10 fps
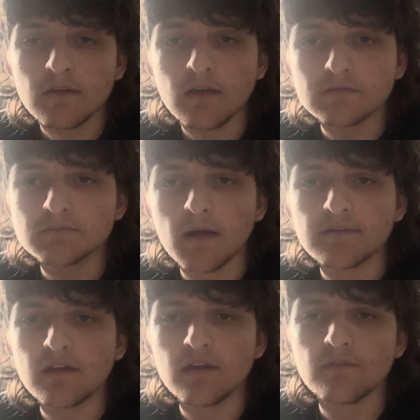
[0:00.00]
my
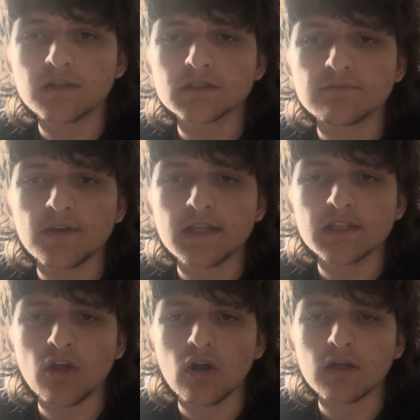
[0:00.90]
universe of
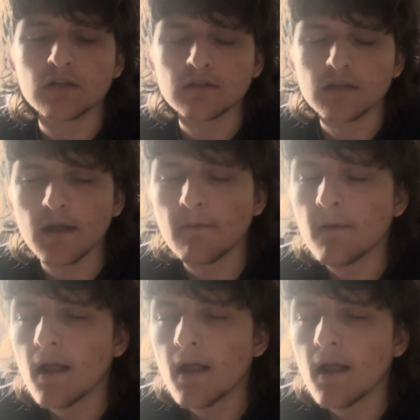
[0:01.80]
Saga, yeah.